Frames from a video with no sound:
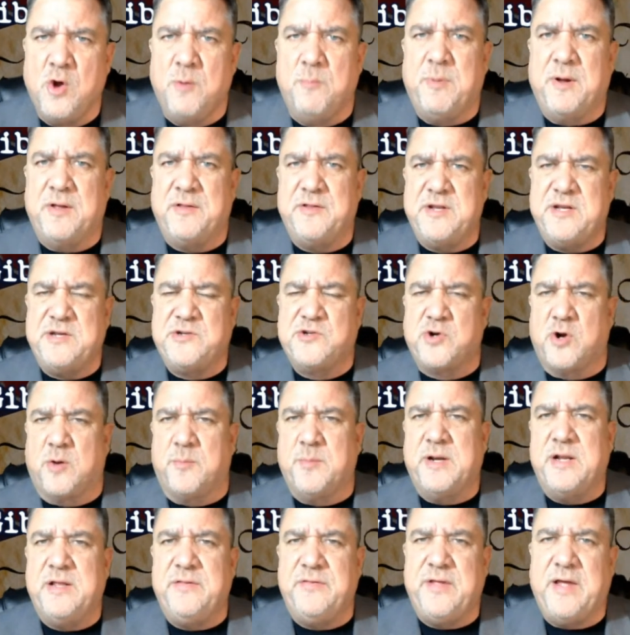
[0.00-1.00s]
But
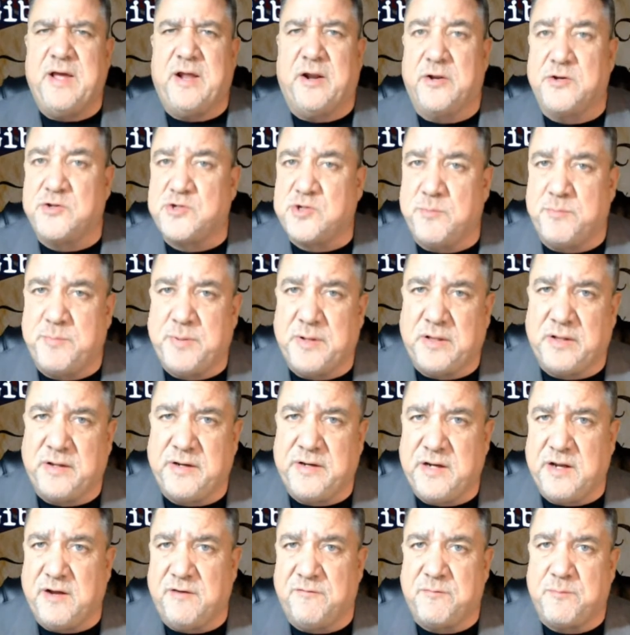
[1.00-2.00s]
determining the
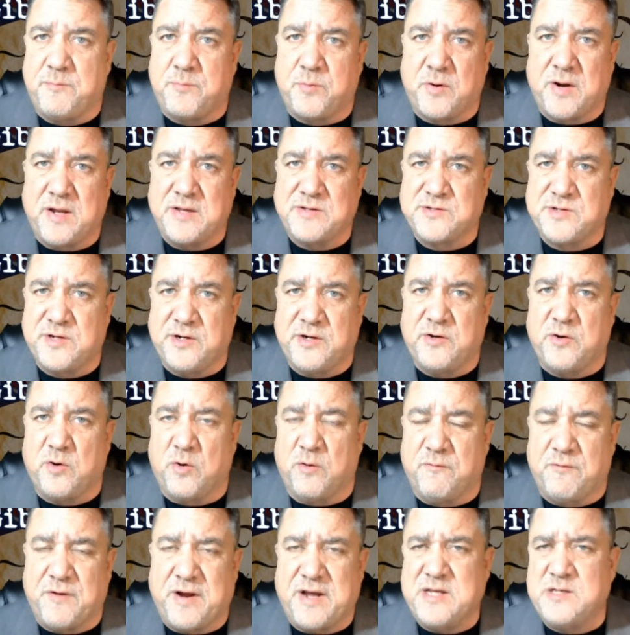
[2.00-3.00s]
eligibility of president
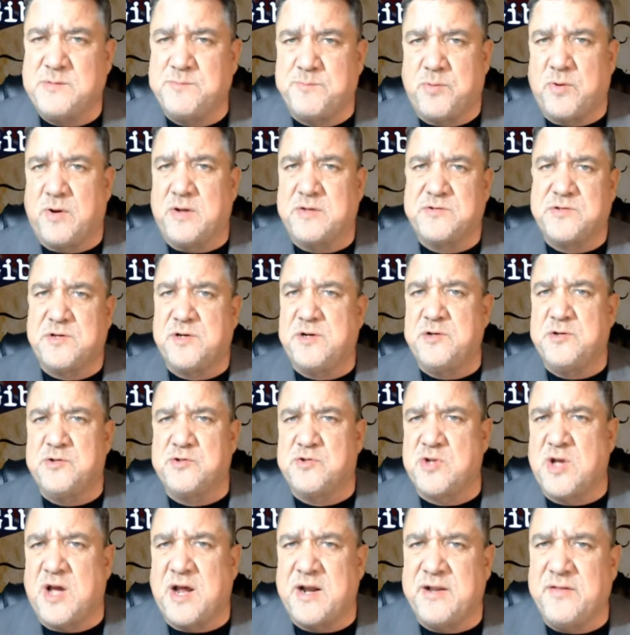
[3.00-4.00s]
or vice president
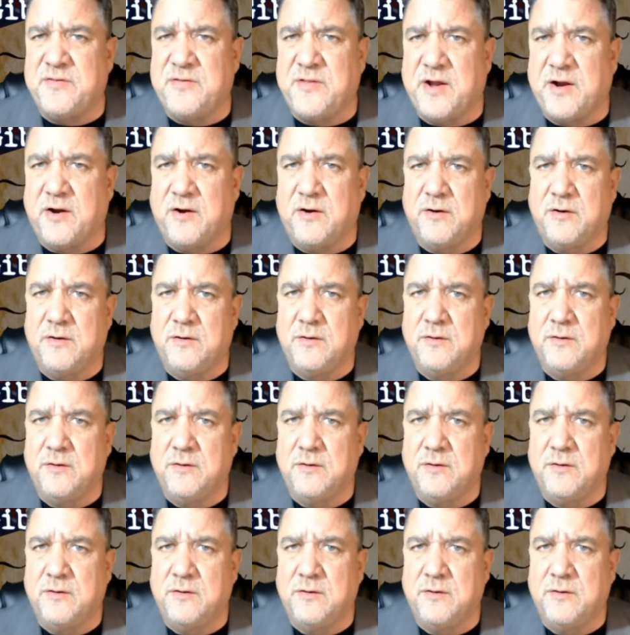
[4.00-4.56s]
is not in there.